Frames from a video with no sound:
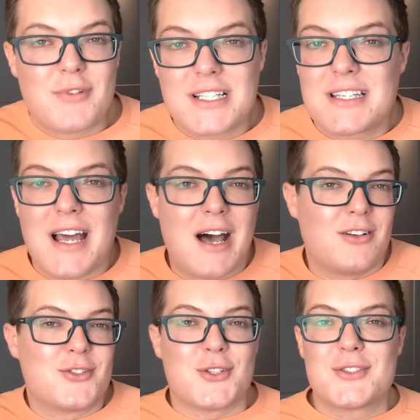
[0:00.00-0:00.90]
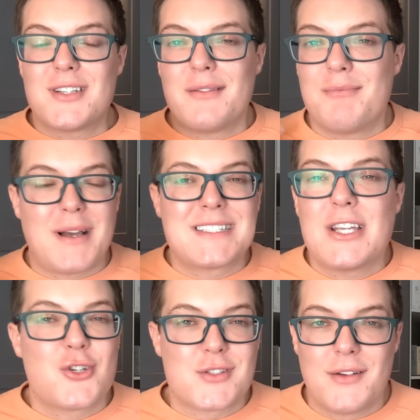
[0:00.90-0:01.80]
Retinal, my
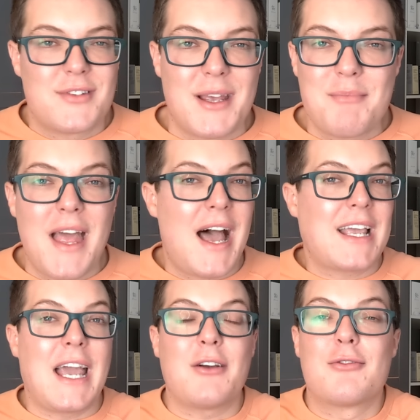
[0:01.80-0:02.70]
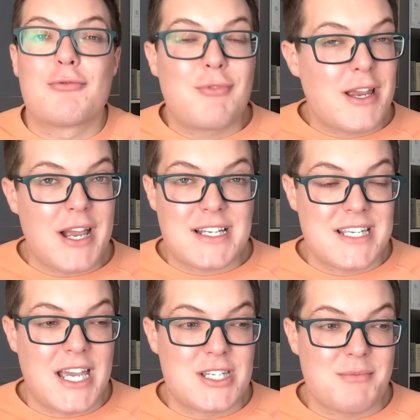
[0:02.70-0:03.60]
skin just loves it. I get great
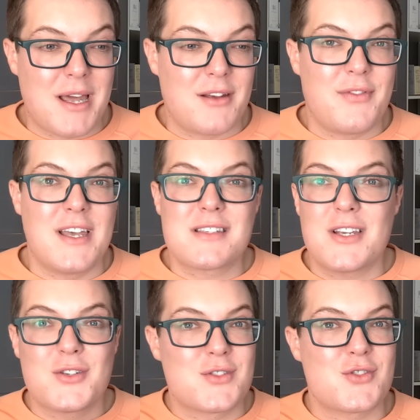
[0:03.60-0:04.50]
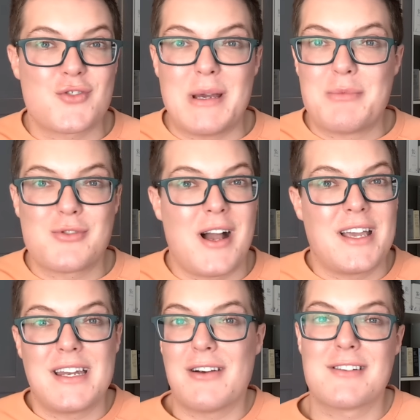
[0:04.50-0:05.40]
anti-aging benefits. It doesn't strip, dry,
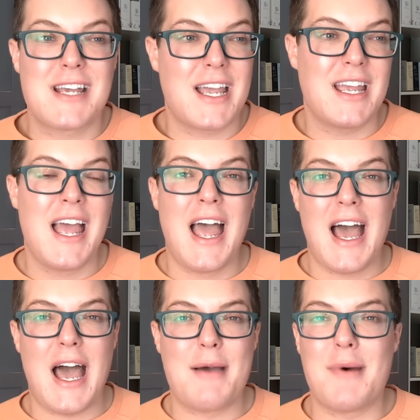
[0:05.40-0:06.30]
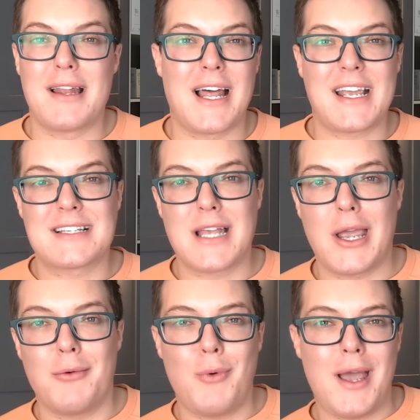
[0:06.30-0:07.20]
and irritate. And like I
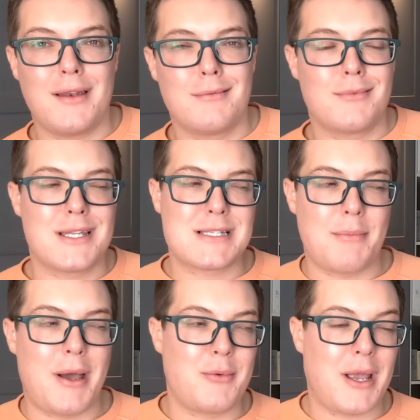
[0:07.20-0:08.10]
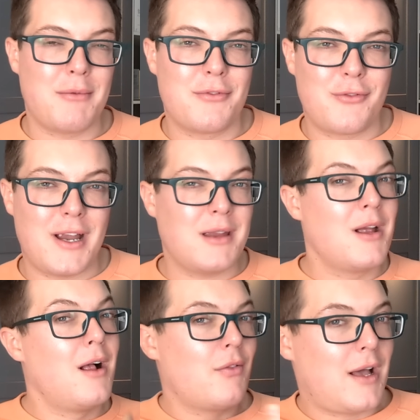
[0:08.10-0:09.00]
say, when there's that buy one, get one
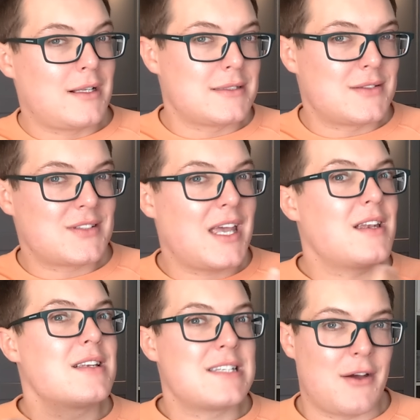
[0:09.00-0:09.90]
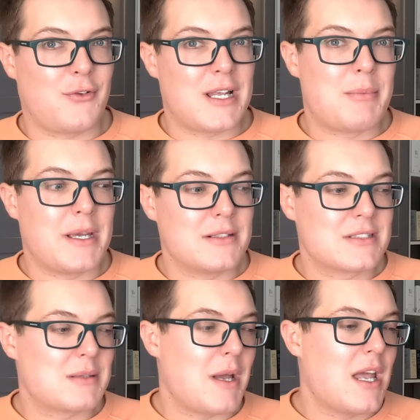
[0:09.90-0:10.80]
free, the Allies of Skin definitely
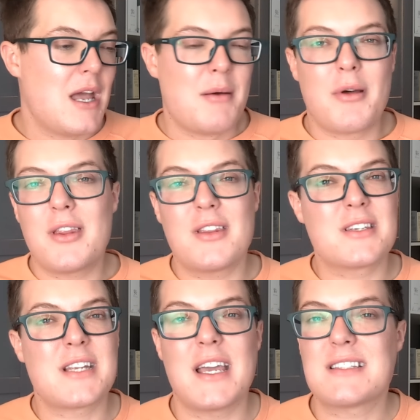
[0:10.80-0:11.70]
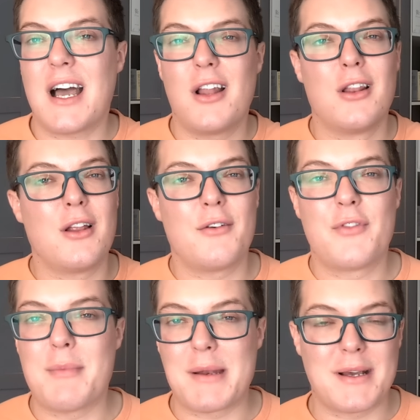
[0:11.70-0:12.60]
appeals to me. But on the other days, I
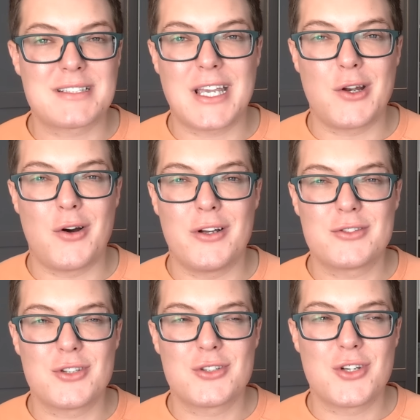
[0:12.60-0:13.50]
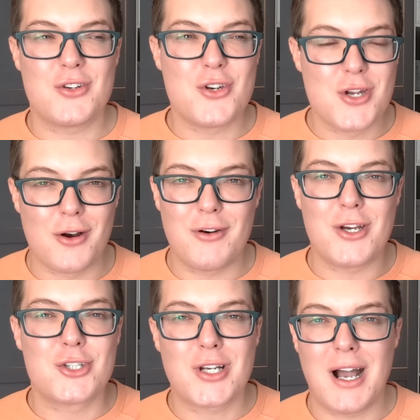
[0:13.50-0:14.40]
love the Mad About Skin oil just to
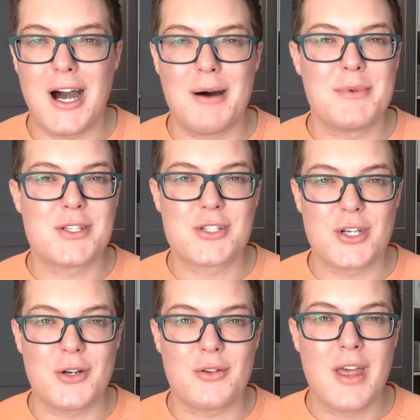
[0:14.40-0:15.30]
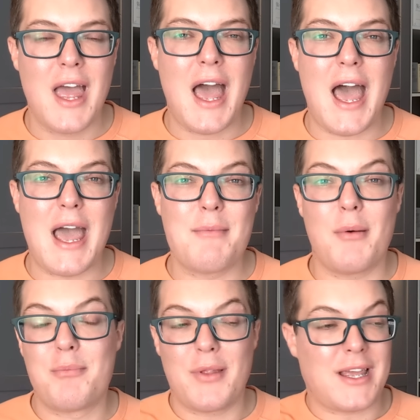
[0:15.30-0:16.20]
nourish, calm, and soothe.
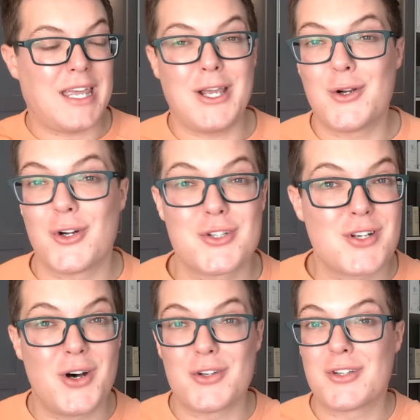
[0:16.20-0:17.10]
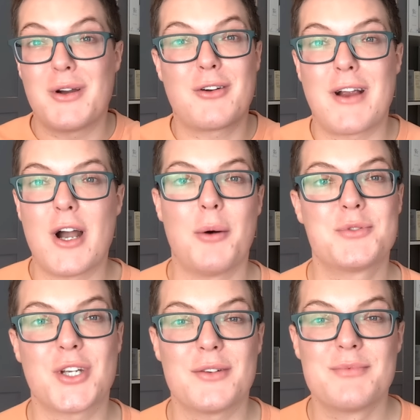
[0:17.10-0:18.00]
But like Geek and Gorgeous, also a great
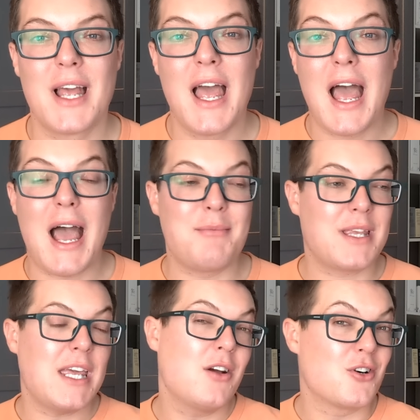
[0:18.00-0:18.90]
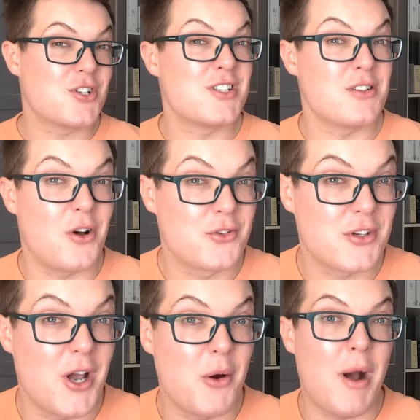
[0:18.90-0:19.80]
option. Geek and Gorgeous is
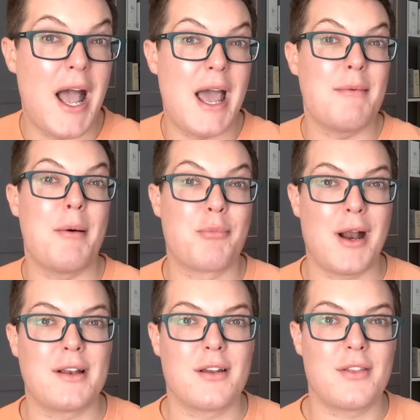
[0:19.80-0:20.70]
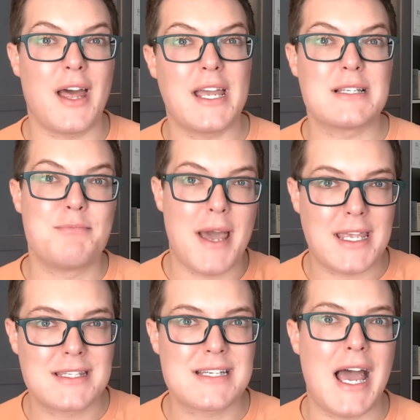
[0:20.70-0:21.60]
also a brand that is
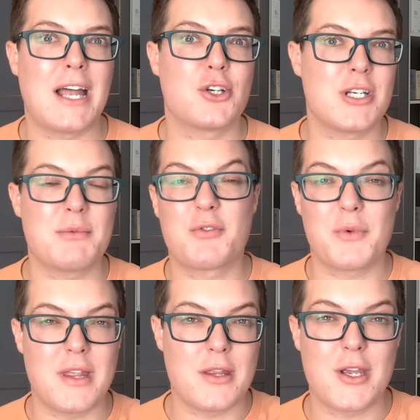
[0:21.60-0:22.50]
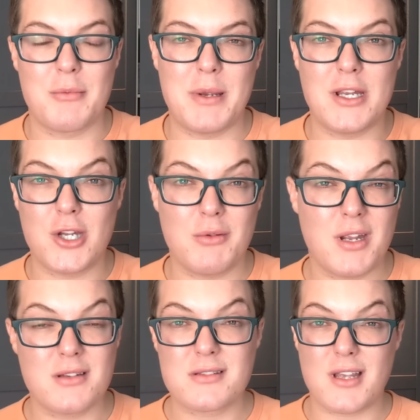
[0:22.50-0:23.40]
based and ships within the European Union.